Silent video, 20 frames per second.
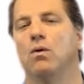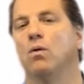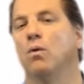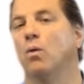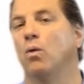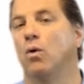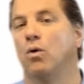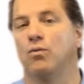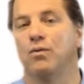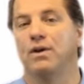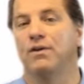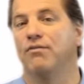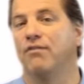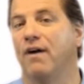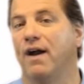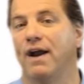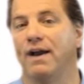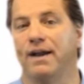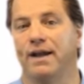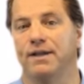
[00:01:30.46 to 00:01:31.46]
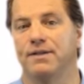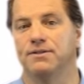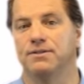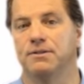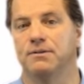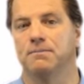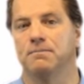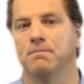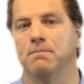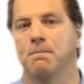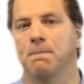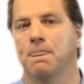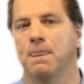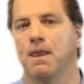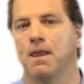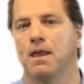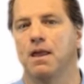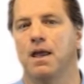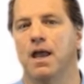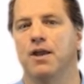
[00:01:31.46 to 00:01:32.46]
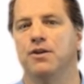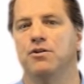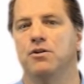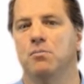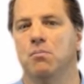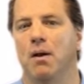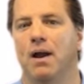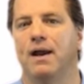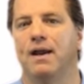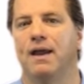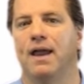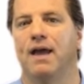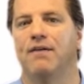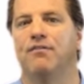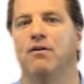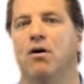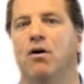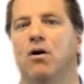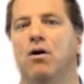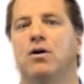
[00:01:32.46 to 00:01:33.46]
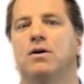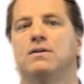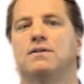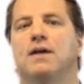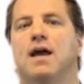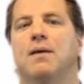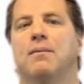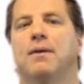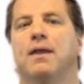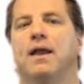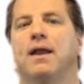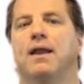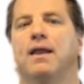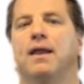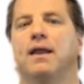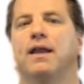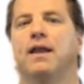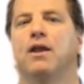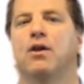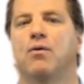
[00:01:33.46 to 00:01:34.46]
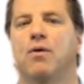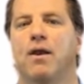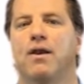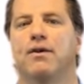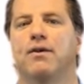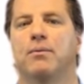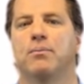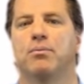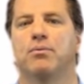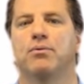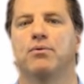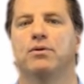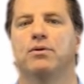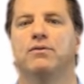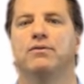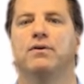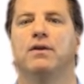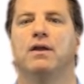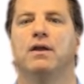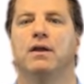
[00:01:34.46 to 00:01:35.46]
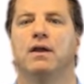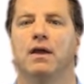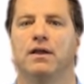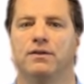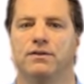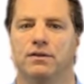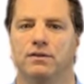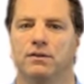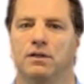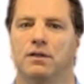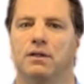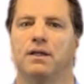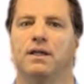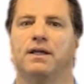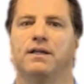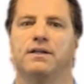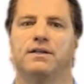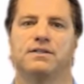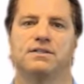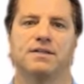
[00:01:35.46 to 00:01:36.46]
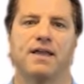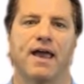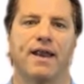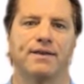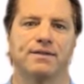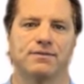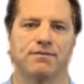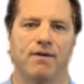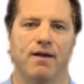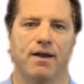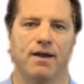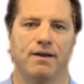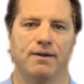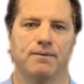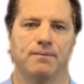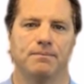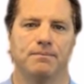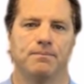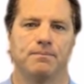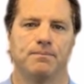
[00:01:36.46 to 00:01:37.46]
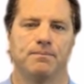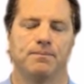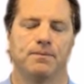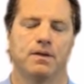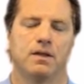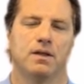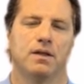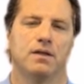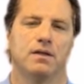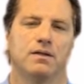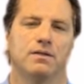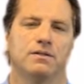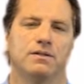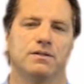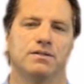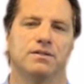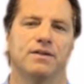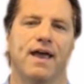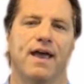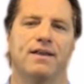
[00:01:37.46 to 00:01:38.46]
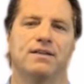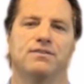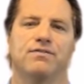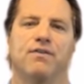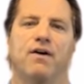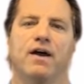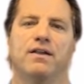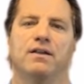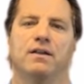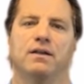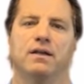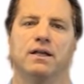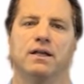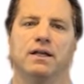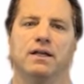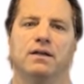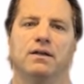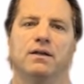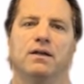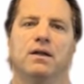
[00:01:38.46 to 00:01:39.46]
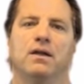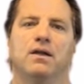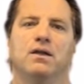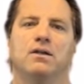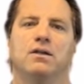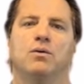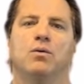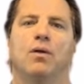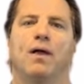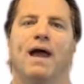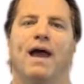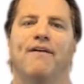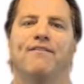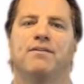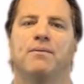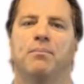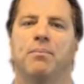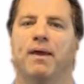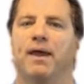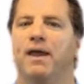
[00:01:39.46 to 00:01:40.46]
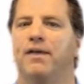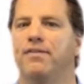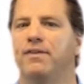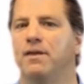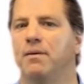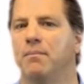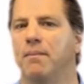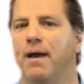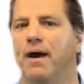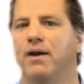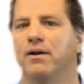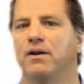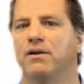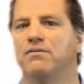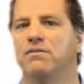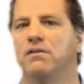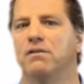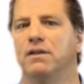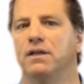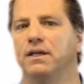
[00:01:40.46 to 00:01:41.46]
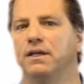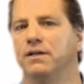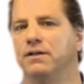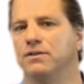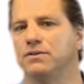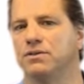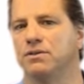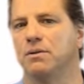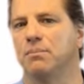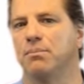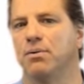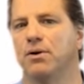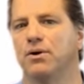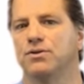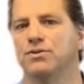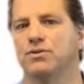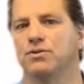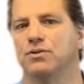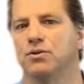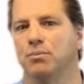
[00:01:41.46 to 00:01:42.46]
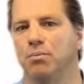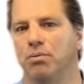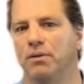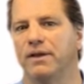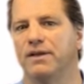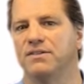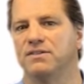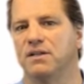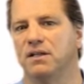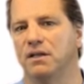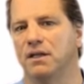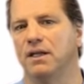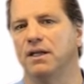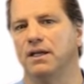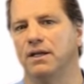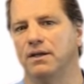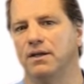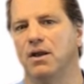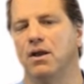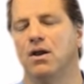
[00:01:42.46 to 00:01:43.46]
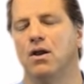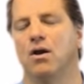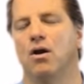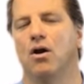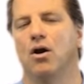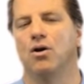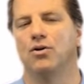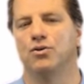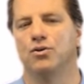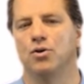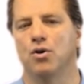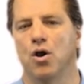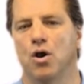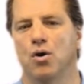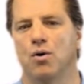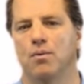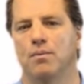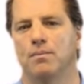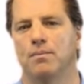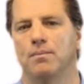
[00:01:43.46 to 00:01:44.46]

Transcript: or refinance it, and you might have a hard time getting any credit approved until the lien is satisfied. To satisfy the lien, you will have to pay the amount of the lien to the person who placed the lien on your home.